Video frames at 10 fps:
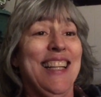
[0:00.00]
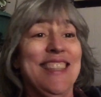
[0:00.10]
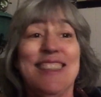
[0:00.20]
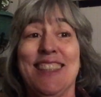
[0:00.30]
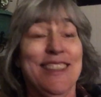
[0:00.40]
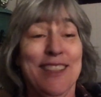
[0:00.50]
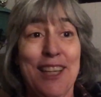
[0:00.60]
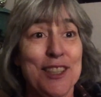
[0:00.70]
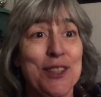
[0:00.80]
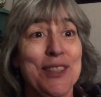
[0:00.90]
I did
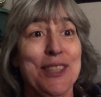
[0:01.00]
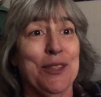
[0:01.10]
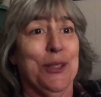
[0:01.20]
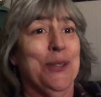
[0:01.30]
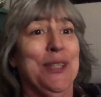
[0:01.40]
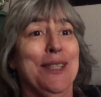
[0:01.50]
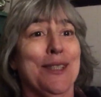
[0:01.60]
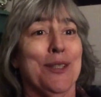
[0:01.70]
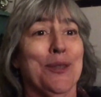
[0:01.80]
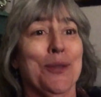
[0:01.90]
not do the intro in
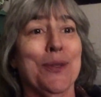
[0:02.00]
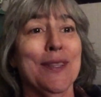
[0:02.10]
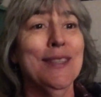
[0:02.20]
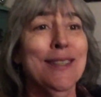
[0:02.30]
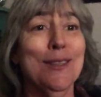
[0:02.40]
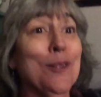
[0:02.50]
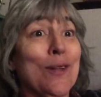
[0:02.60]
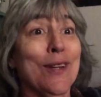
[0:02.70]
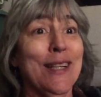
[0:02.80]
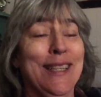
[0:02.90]
the store
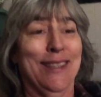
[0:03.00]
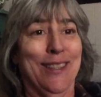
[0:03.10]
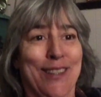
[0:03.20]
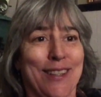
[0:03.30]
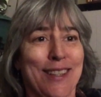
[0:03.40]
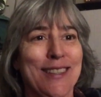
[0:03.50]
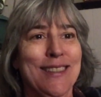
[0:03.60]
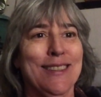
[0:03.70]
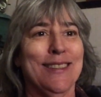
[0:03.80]
or in the car,